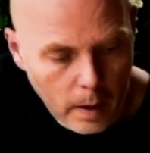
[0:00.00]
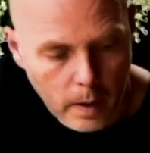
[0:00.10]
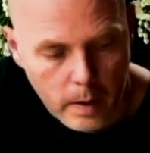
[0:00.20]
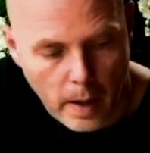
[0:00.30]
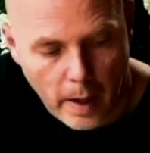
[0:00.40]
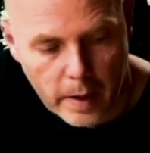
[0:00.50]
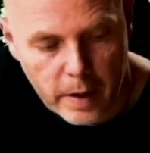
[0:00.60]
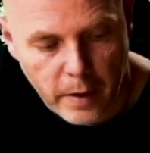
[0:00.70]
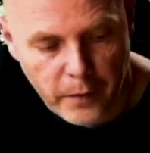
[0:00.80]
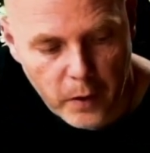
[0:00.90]
Yeah, it's
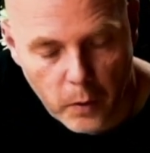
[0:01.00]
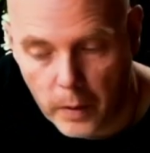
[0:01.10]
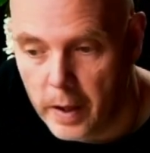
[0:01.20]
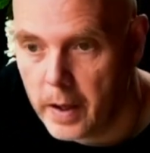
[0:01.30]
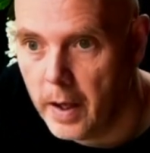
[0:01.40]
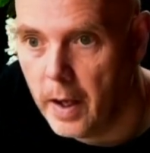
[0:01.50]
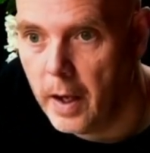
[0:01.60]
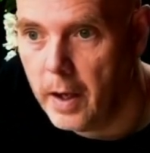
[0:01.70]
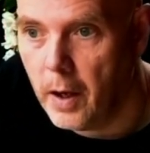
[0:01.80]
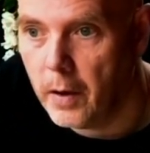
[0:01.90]
difficult, isn't it?
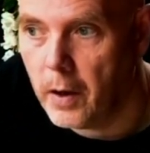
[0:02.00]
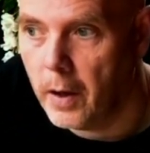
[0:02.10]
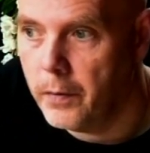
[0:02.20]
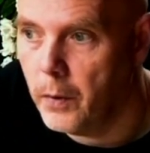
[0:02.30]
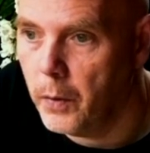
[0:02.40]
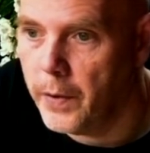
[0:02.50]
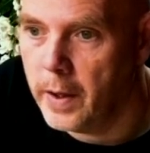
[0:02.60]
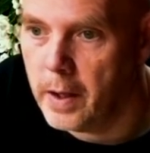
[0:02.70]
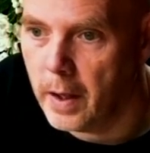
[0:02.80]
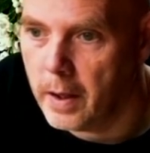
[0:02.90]
You know, going for
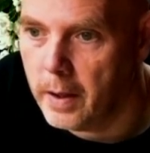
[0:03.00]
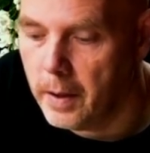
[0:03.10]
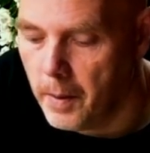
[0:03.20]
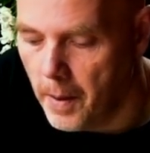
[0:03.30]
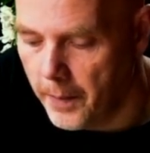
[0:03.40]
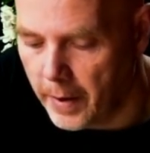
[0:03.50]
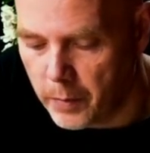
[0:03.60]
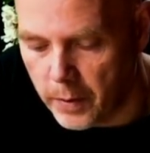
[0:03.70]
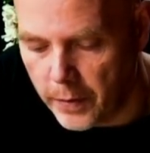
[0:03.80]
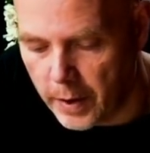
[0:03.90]
authentic. And that's
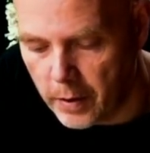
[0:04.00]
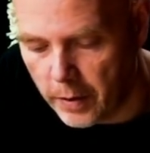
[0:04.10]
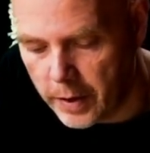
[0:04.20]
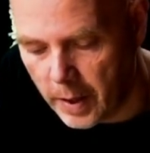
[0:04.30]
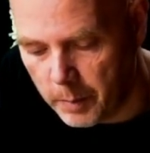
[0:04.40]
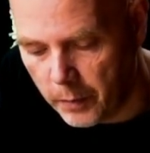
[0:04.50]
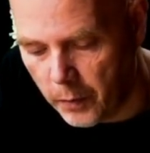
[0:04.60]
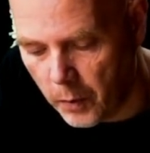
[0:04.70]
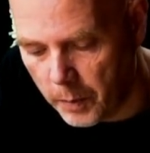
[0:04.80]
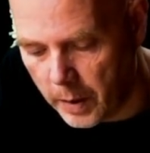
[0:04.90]
one of the things that I was saying
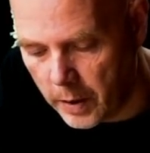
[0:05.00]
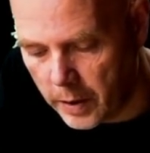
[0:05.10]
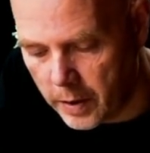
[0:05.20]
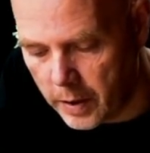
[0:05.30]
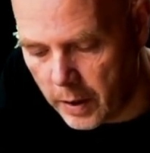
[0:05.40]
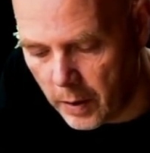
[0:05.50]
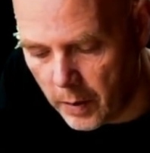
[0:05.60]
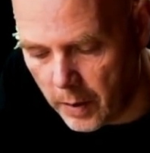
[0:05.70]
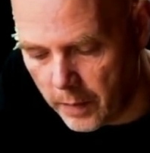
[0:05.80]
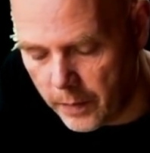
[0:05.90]
before, because, you
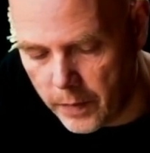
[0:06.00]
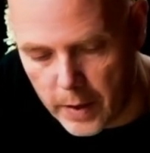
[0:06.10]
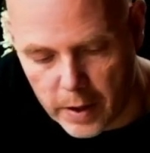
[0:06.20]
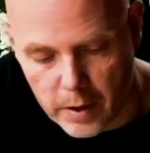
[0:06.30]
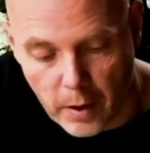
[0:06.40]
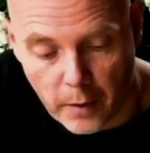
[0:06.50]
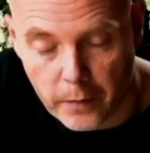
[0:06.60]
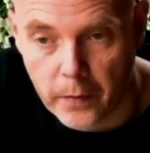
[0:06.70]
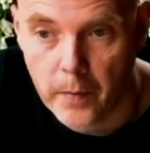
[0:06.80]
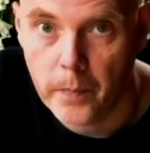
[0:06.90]
know, this
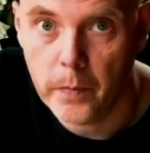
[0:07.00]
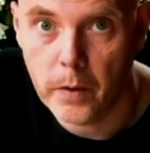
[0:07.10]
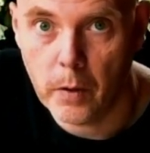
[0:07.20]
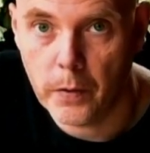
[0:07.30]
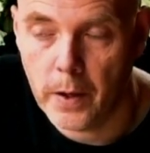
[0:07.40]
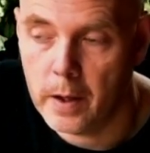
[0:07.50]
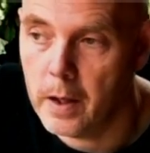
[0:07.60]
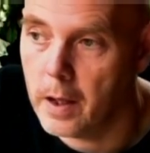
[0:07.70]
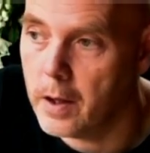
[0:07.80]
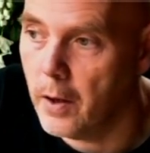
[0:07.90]
stuff, the
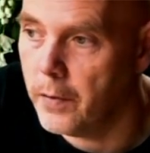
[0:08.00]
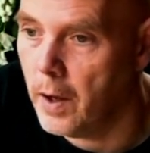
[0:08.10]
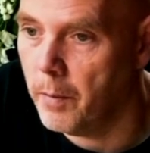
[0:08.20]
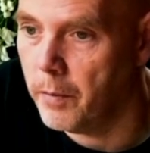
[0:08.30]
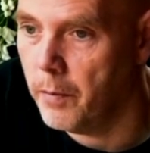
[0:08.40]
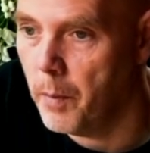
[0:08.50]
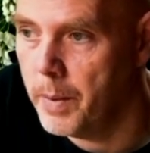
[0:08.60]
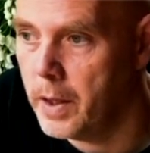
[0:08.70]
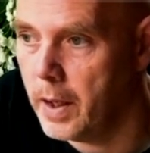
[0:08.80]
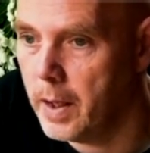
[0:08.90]
authentic stuff comes from a
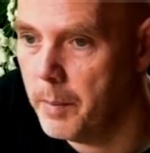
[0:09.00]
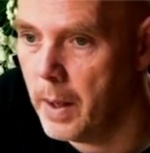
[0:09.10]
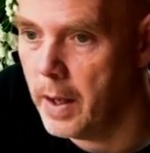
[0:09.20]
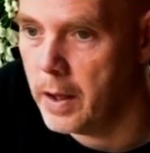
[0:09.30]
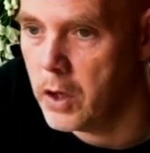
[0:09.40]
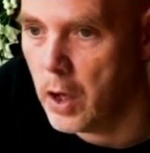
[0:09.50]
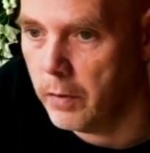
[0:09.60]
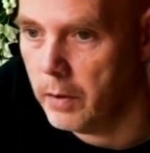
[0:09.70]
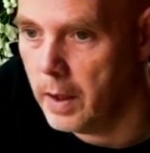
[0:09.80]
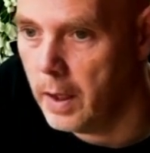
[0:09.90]
particular place.
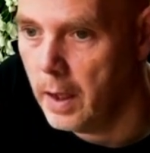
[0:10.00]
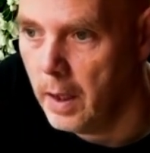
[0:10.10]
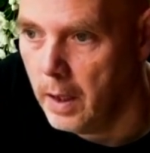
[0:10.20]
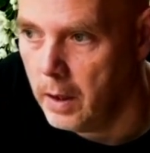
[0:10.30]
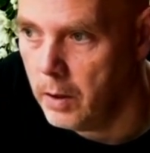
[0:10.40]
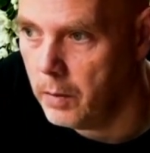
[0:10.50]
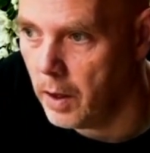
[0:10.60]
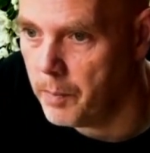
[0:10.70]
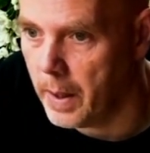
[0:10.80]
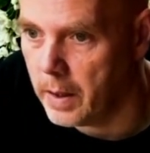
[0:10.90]
Generally, you would
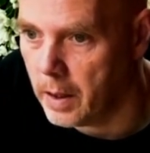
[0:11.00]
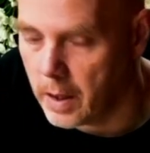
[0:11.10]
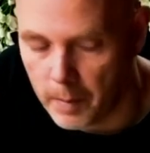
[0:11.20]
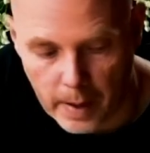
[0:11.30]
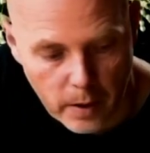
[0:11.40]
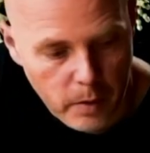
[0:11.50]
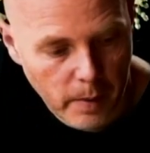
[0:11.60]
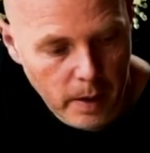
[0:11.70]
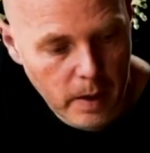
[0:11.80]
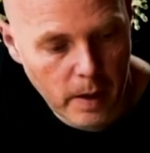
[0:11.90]
expect it to come out of
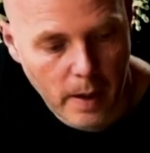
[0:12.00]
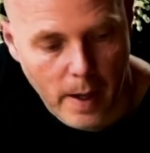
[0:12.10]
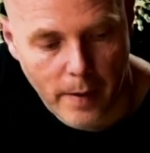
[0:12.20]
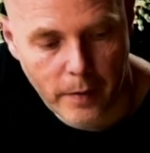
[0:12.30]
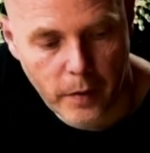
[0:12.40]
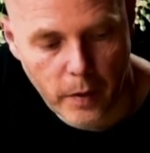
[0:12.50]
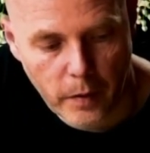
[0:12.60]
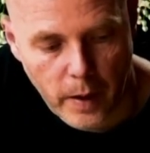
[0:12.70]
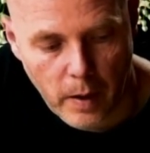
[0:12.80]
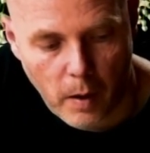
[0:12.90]
Jamaica, and that
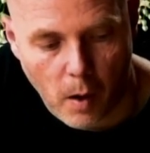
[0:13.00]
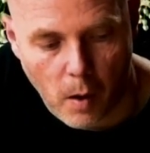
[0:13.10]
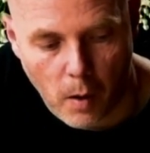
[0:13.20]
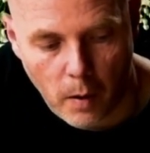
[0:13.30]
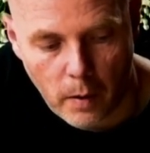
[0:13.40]
there are